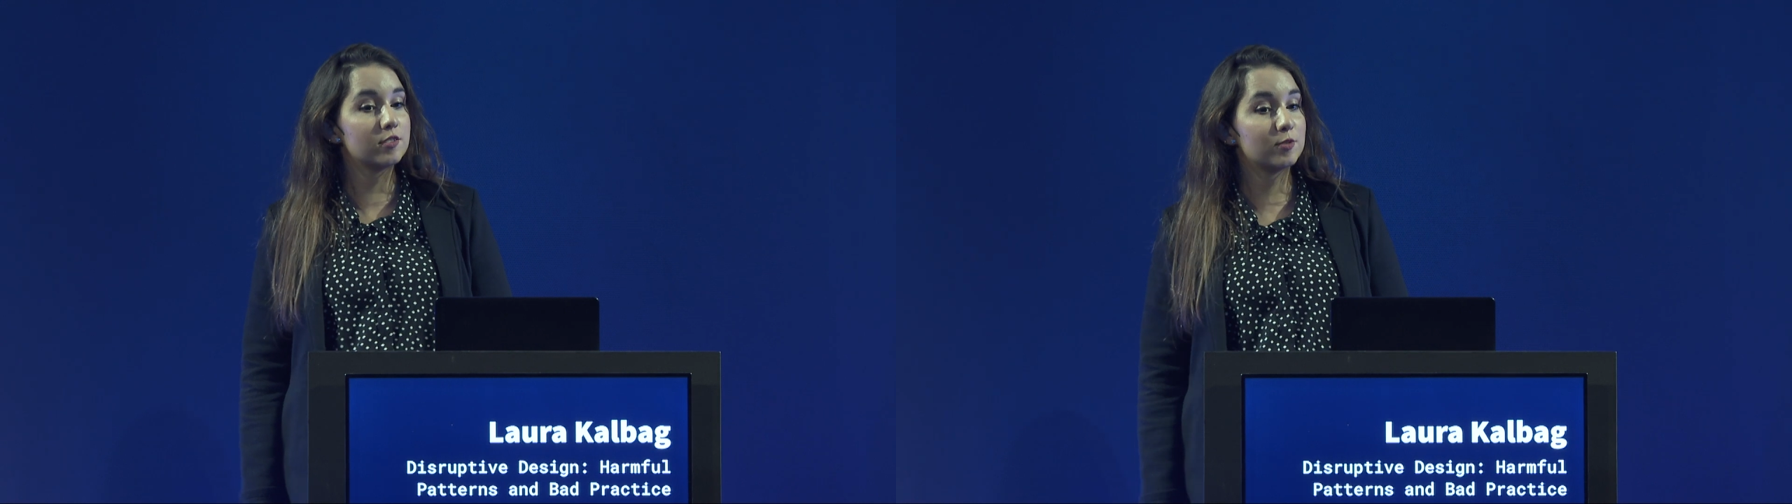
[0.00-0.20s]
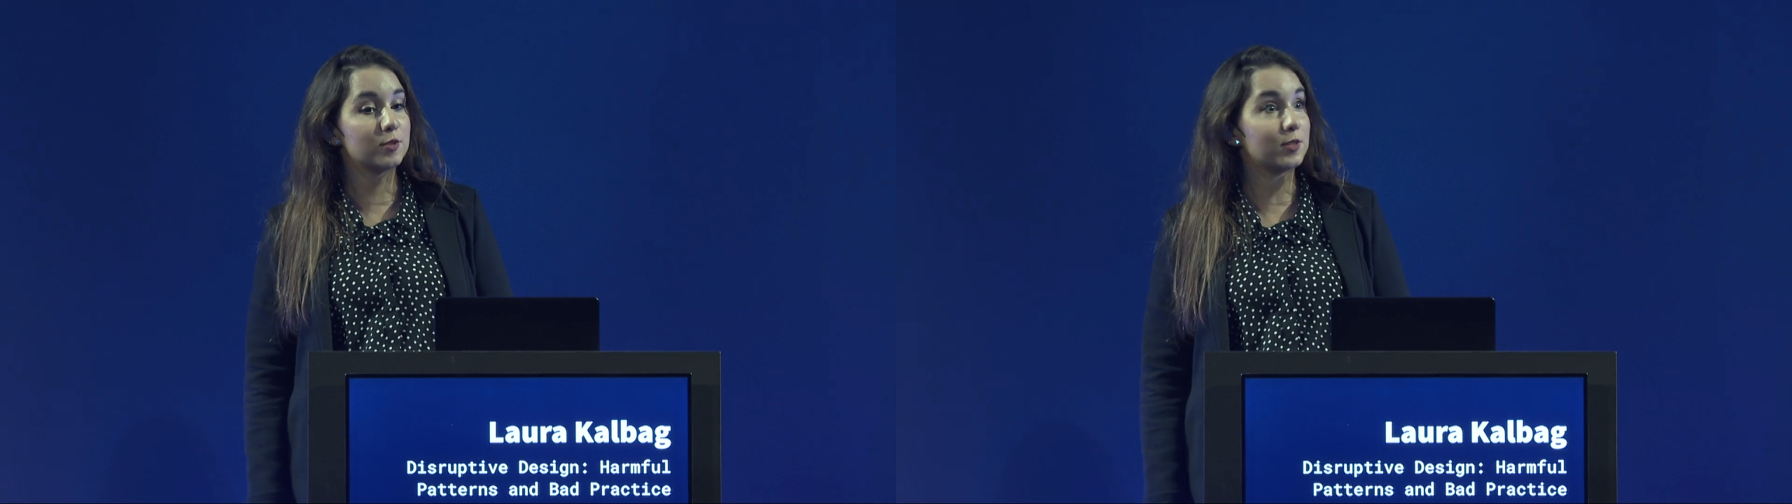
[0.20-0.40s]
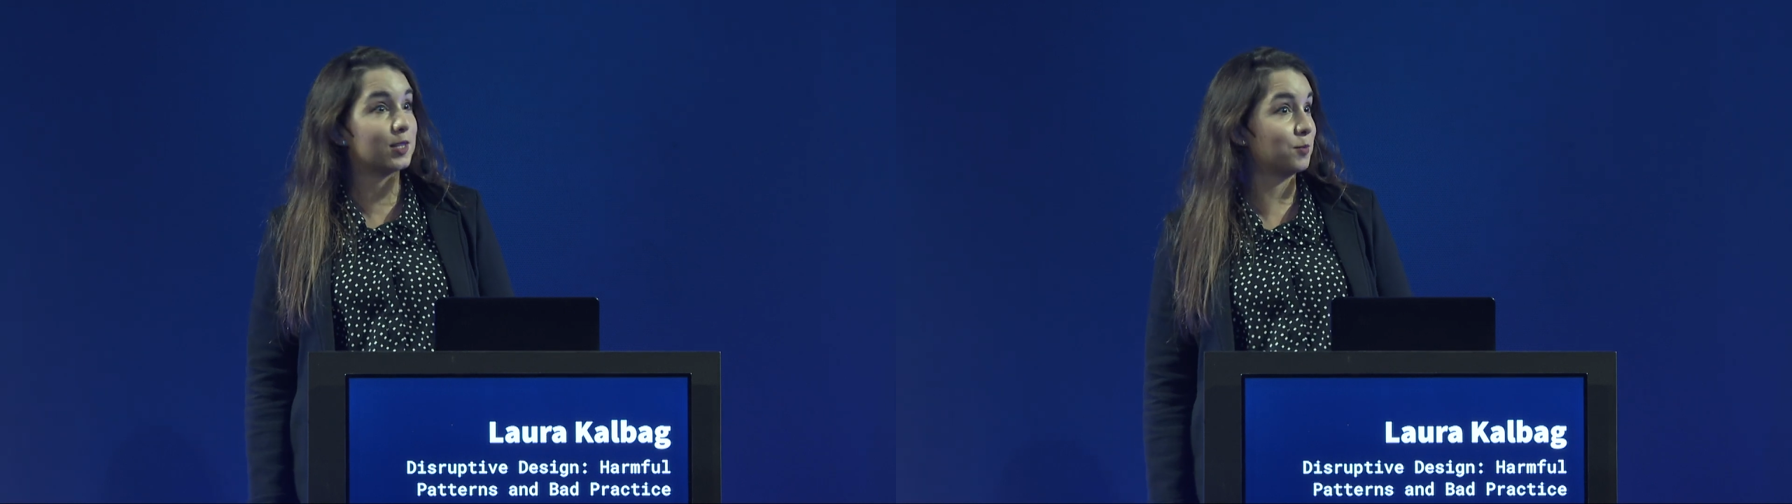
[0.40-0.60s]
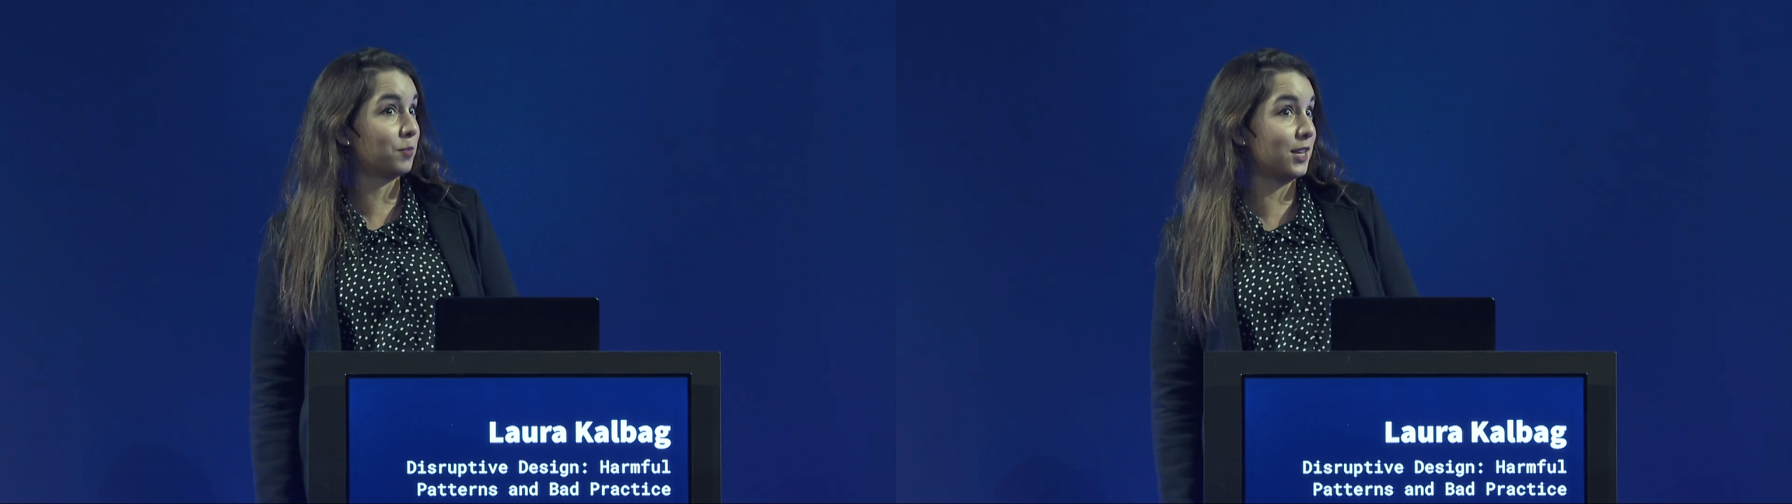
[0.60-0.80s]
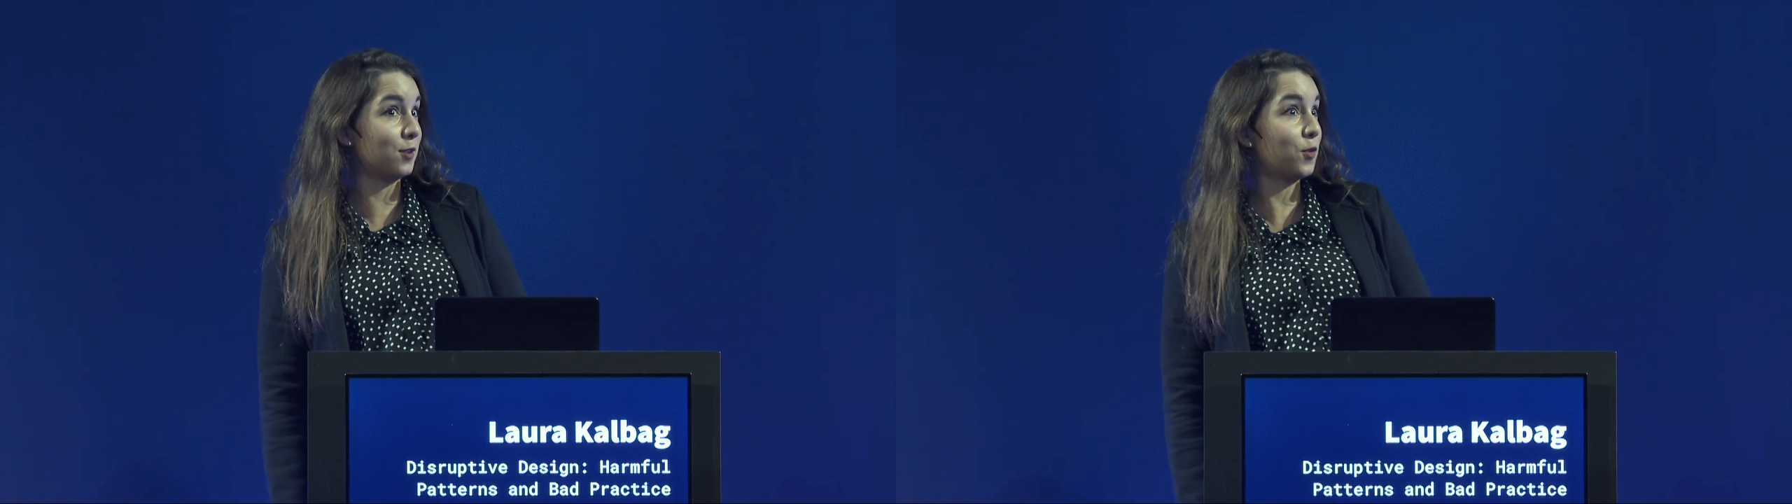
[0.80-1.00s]
The
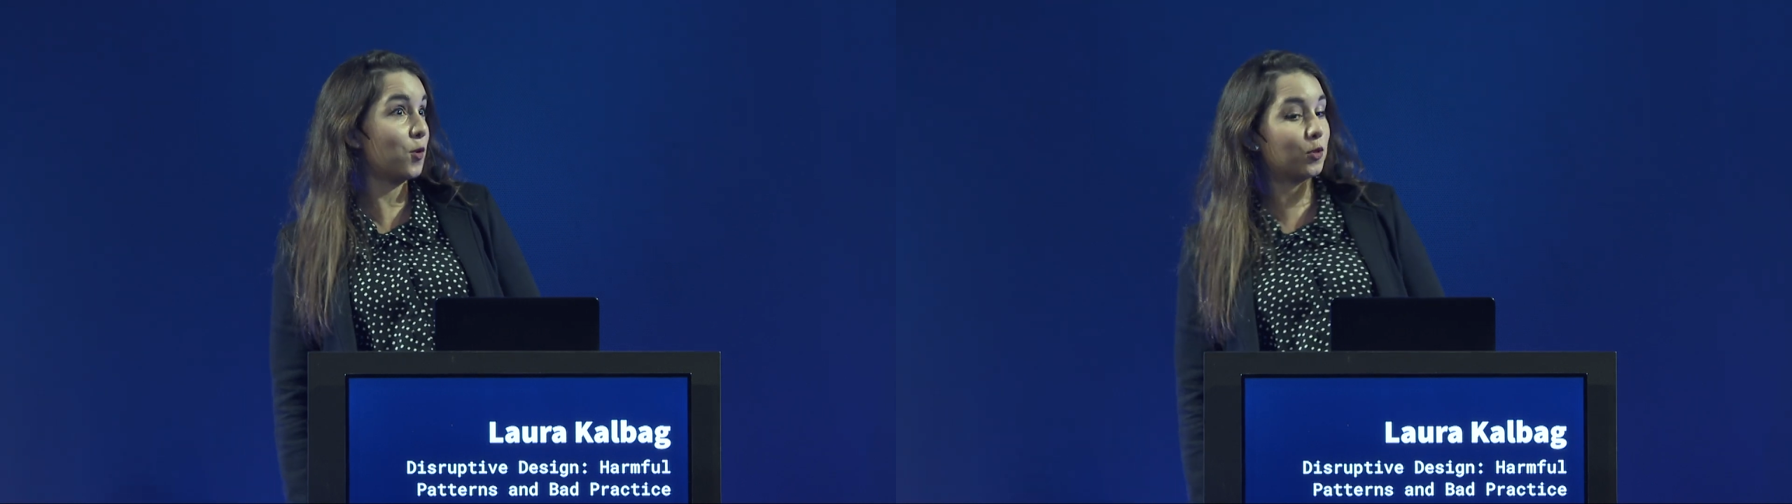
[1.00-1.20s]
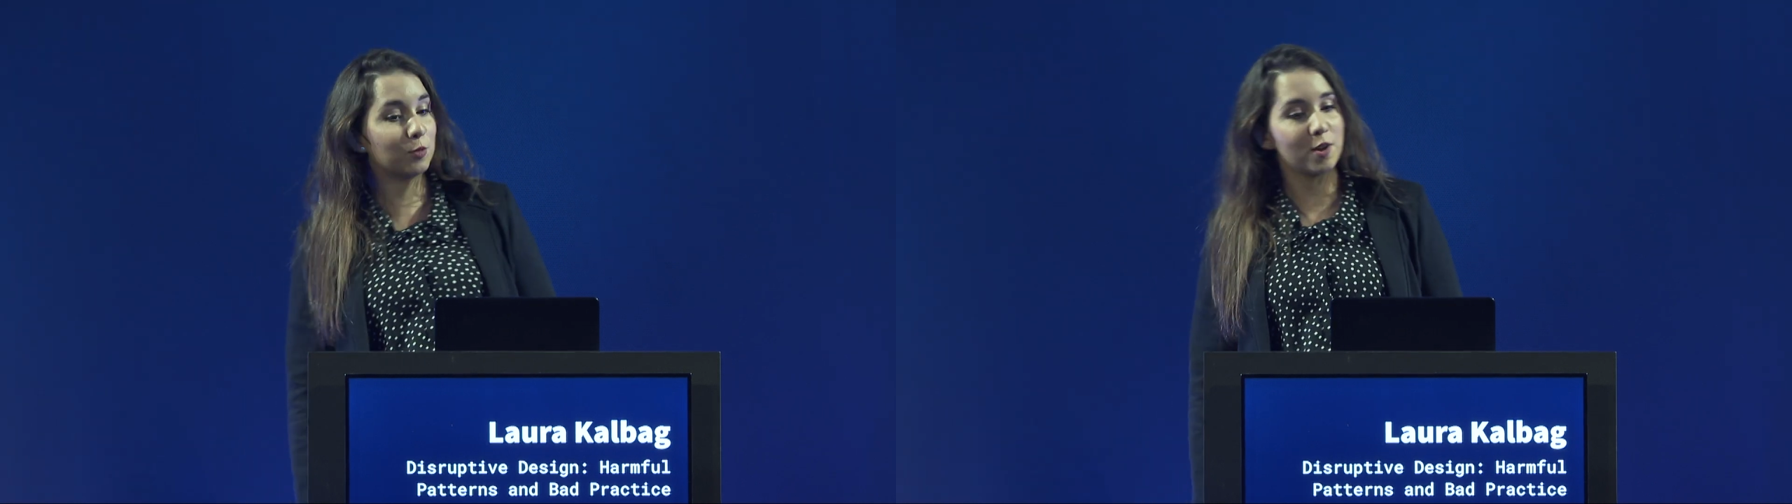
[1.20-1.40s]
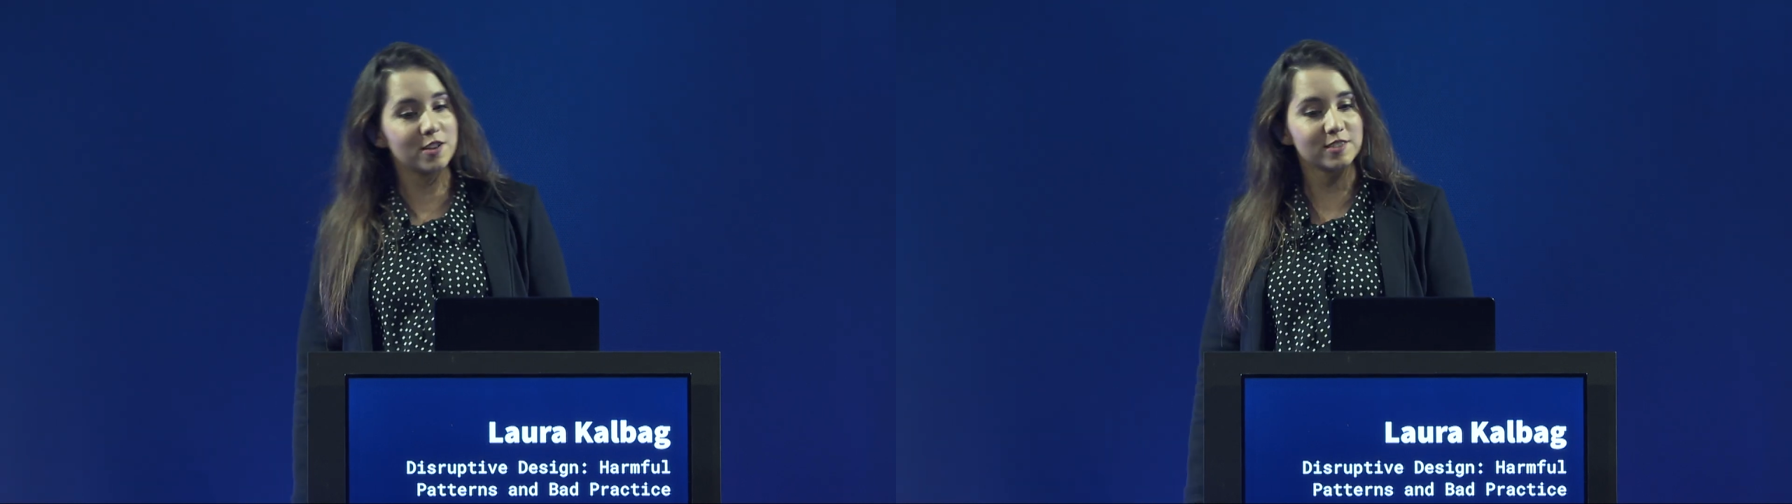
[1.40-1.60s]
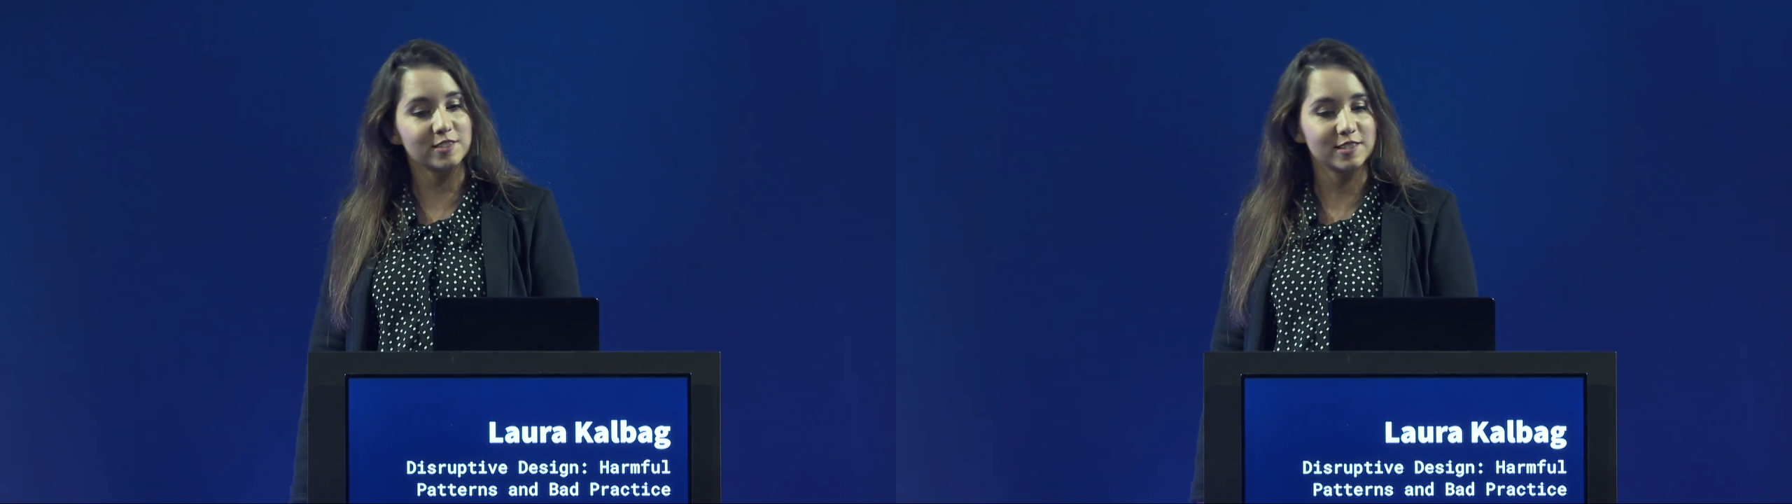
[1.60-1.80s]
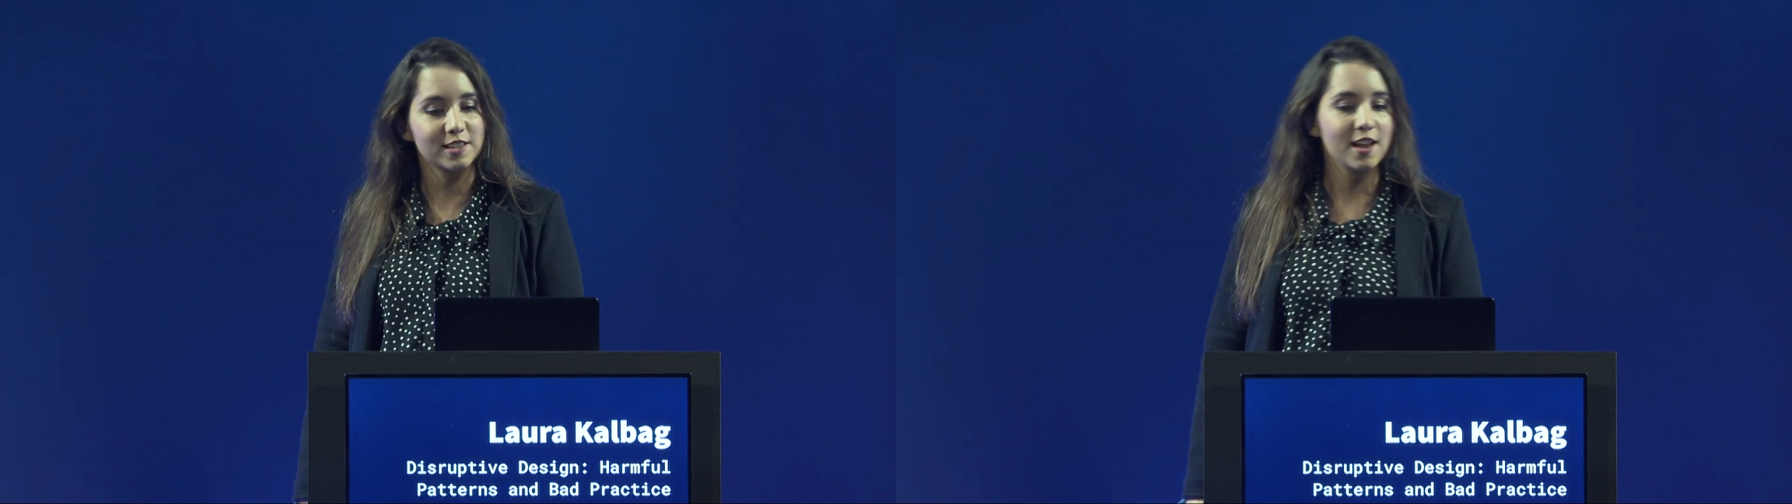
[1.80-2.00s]
speed of your
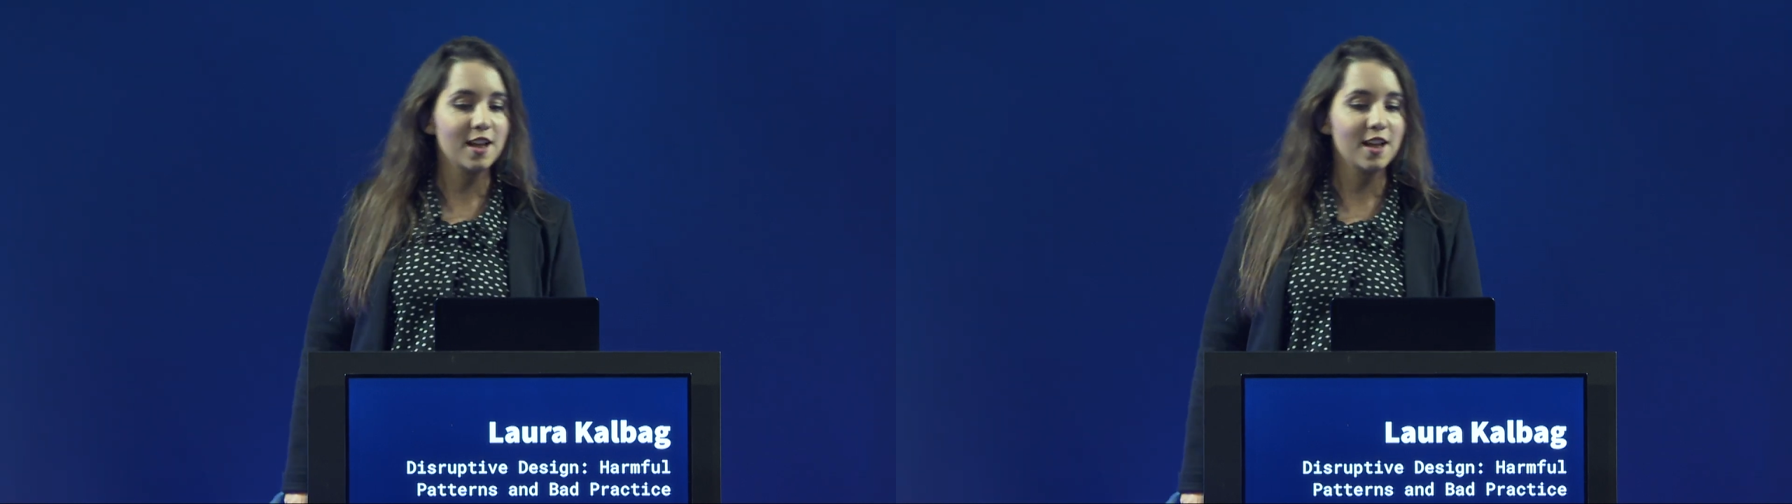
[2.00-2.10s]
thrusts?